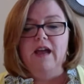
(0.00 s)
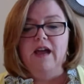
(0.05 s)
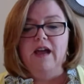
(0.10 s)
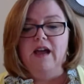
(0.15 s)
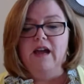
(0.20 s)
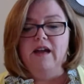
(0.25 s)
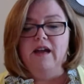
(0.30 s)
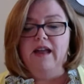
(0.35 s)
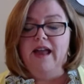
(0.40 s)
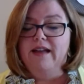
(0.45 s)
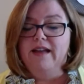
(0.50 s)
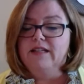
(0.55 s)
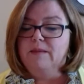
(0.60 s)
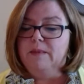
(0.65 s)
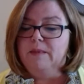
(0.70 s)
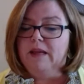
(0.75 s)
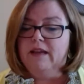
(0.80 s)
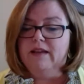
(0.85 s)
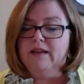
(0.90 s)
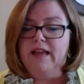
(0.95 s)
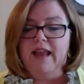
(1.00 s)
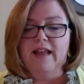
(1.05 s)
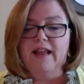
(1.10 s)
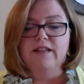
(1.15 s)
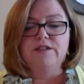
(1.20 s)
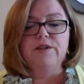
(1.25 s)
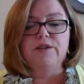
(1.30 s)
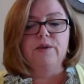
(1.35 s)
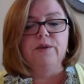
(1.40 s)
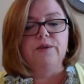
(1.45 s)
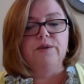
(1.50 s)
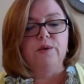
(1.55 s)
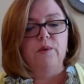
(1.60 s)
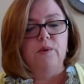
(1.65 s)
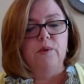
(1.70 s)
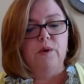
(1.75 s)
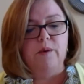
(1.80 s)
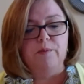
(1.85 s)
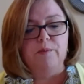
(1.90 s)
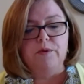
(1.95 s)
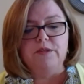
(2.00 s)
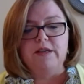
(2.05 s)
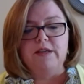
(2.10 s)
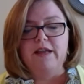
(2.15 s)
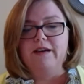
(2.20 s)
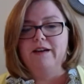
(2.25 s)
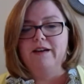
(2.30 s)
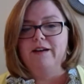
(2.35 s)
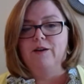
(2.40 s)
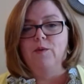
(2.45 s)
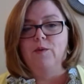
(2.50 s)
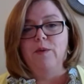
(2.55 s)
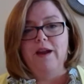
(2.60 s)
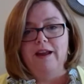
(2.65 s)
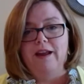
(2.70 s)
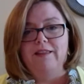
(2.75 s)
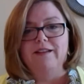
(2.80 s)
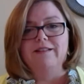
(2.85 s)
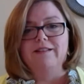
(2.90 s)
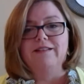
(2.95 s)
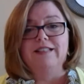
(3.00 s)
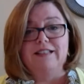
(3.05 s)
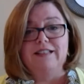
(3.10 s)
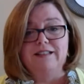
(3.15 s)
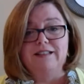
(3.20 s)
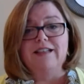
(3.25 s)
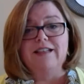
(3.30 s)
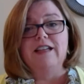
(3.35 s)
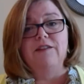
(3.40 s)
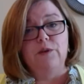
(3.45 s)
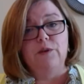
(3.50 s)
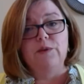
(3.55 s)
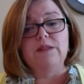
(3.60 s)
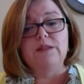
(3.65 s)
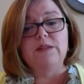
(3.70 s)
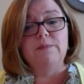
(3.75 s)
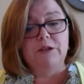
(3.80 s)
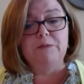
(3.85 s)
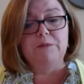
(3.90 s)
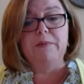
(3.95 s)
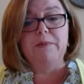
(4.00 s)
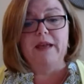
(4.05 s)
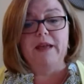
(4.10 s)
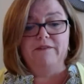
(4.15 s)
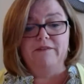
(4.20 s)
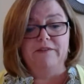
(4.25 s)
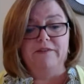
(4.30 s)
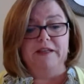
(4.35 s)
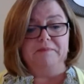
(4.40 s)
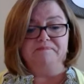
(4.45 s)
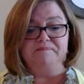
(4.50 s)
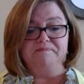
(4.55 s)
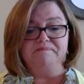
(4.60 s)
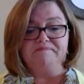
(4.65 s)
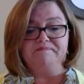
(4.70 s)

had to be canceled or presented in a way that didn't give you as much benefit.